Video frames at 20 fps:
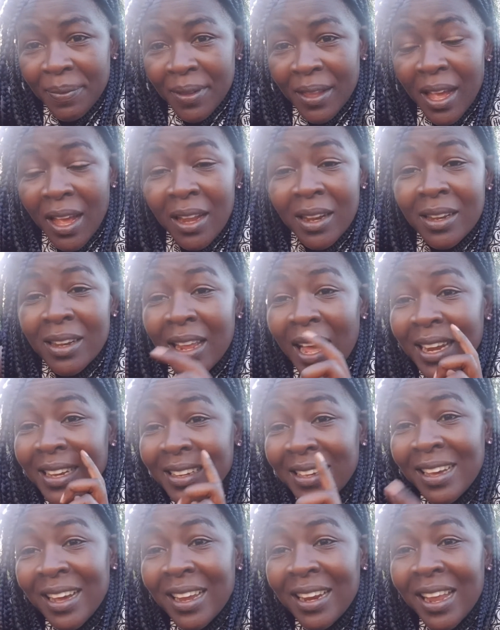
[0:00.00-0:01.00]
And
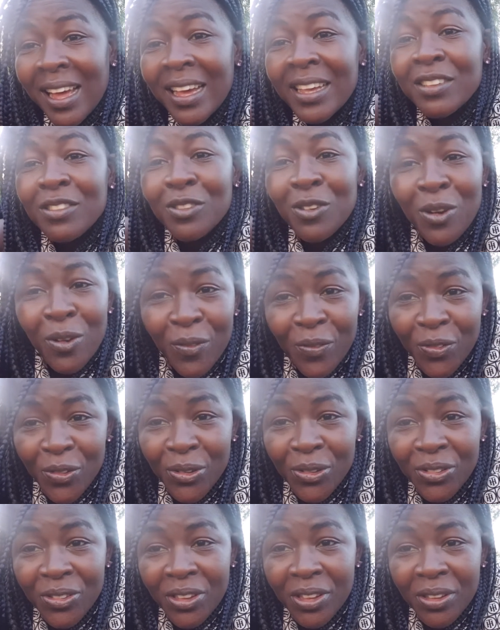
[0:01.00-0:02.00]
that color is
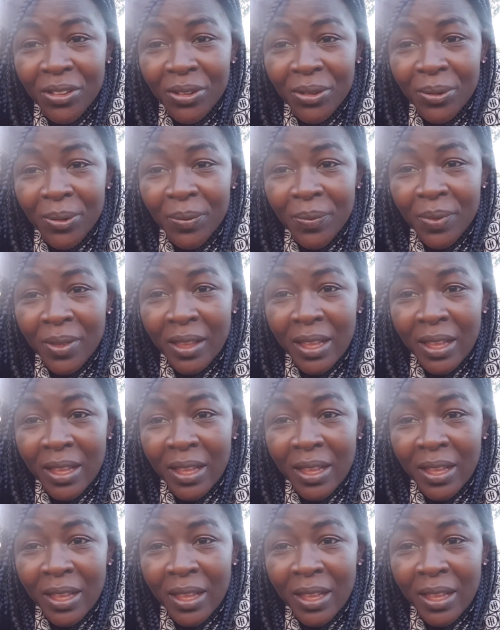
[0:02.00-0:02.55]
confusing you.